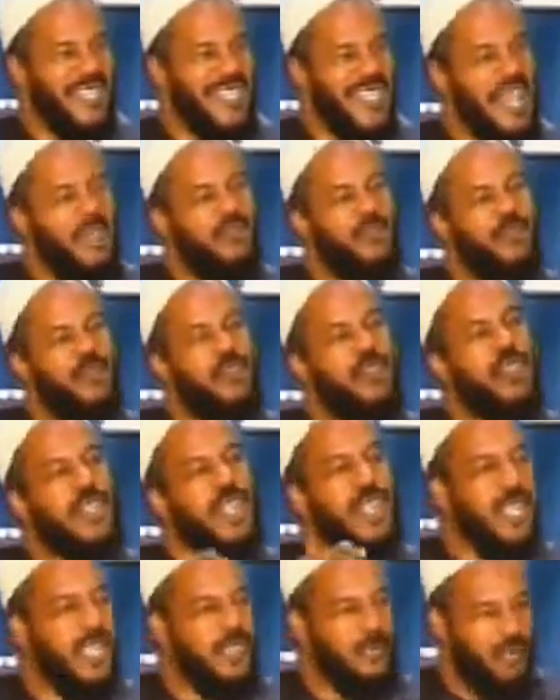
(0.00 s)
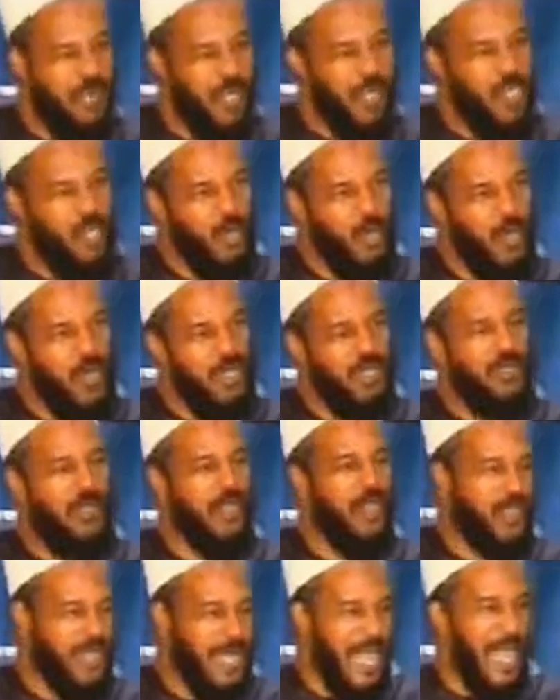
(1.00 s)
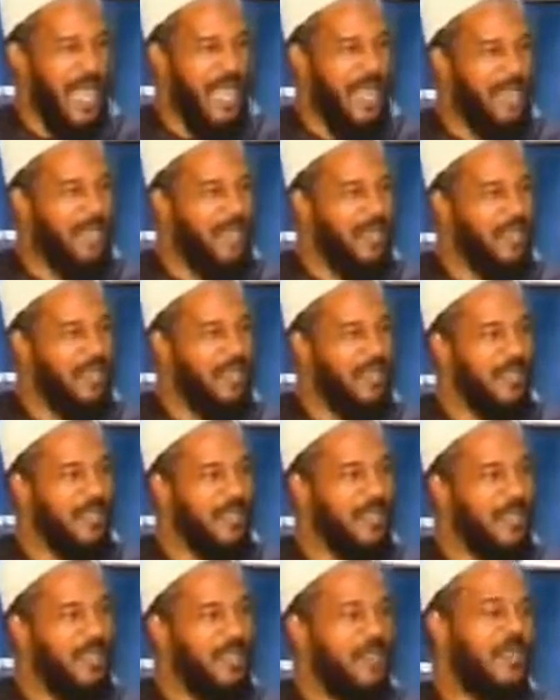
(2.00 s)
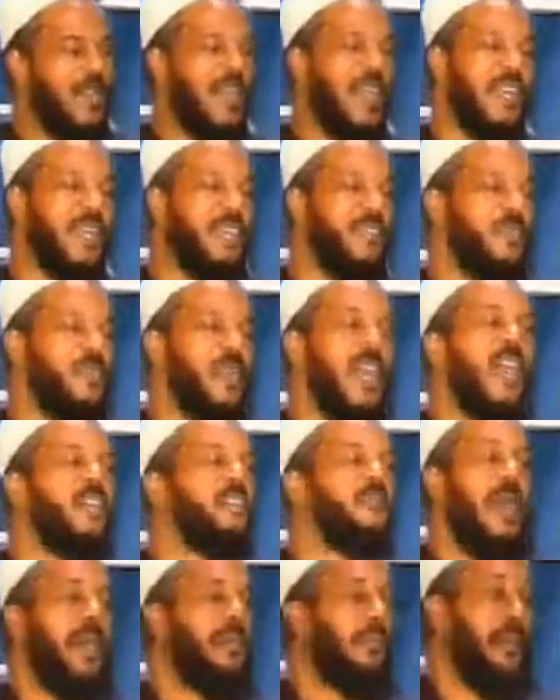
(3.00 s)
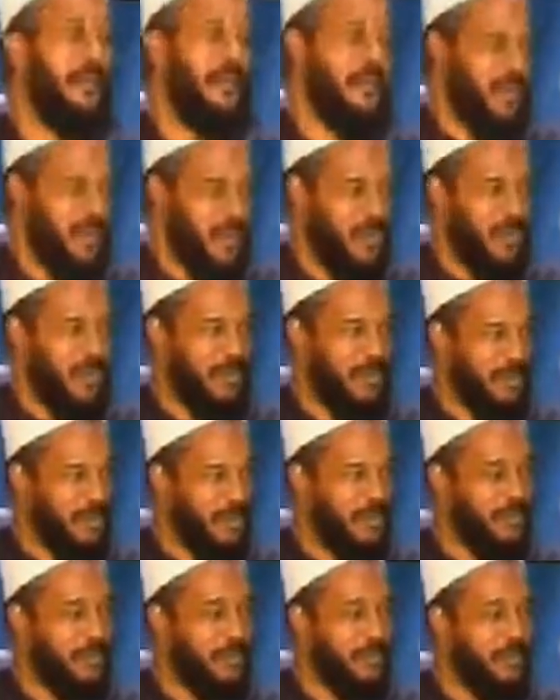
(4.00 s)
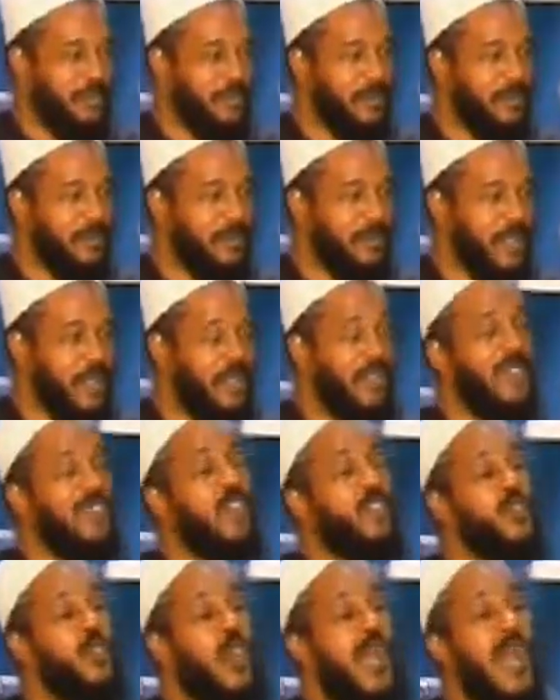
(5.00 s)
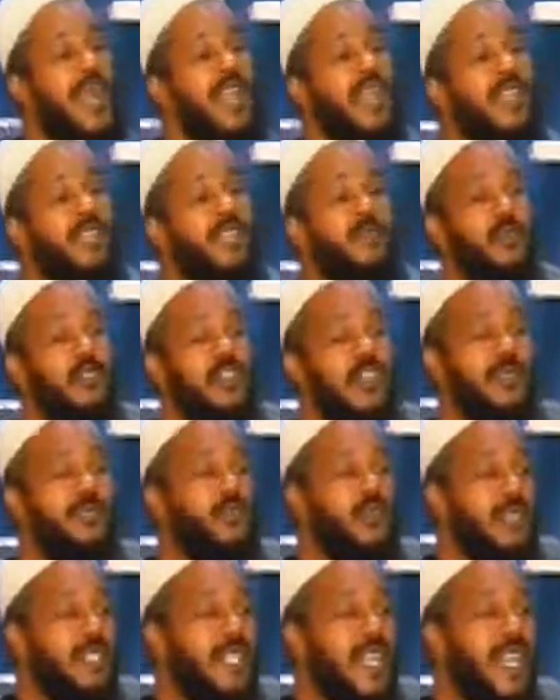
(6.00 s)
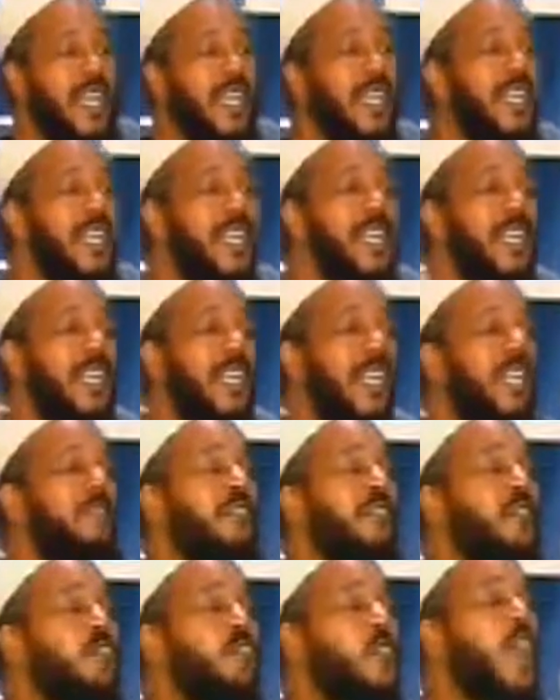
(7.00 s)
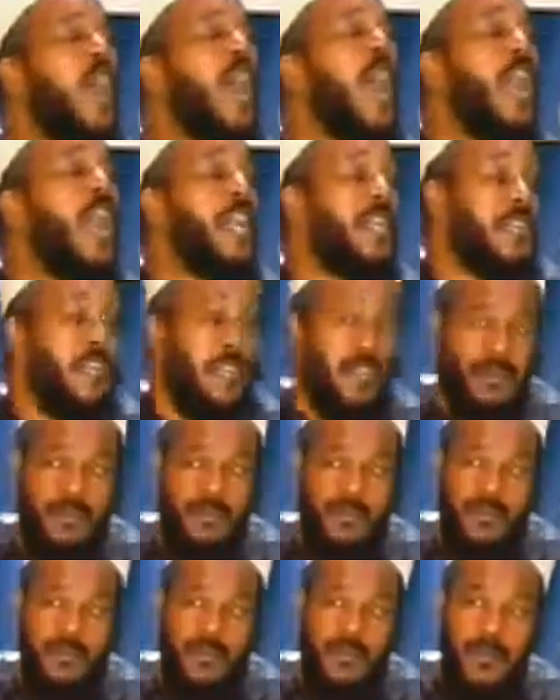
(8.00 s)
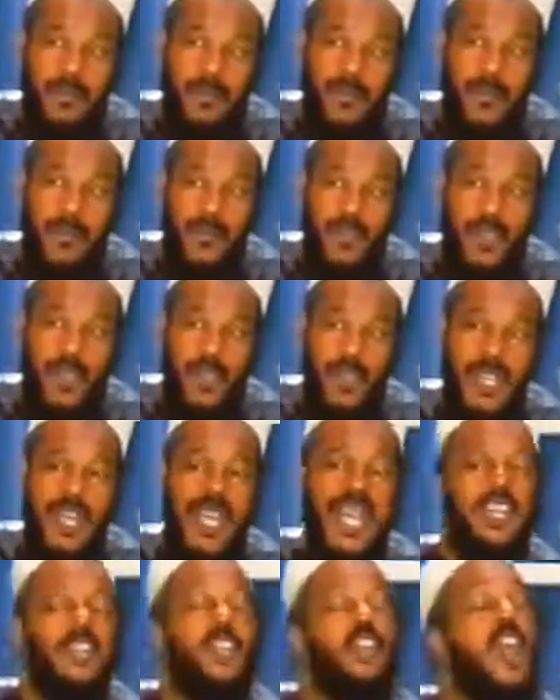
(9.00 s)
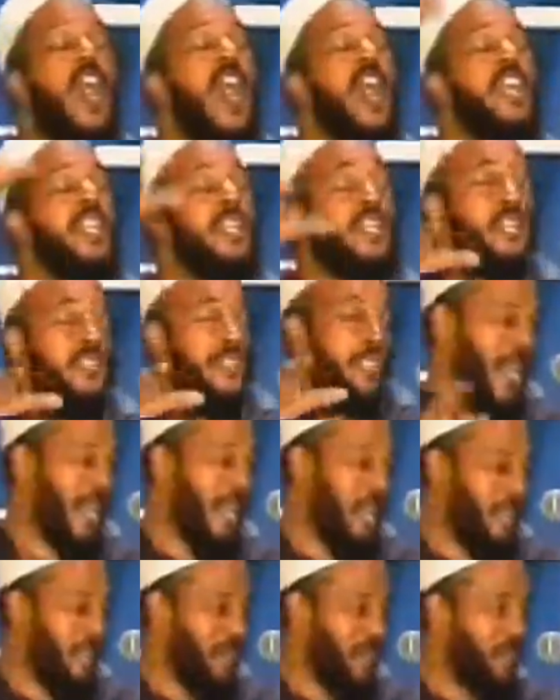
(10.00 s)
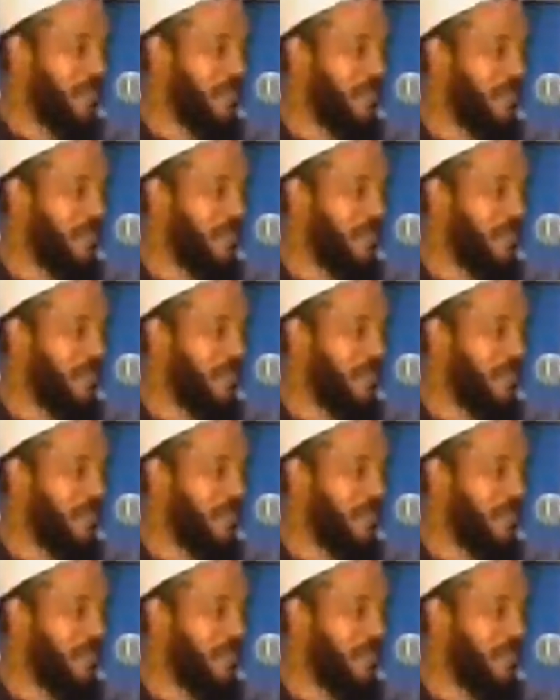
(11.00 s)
If it's left to the individual to decide, then we have problems. This is why, as Muslims, we say, leave it to God. Let God decide.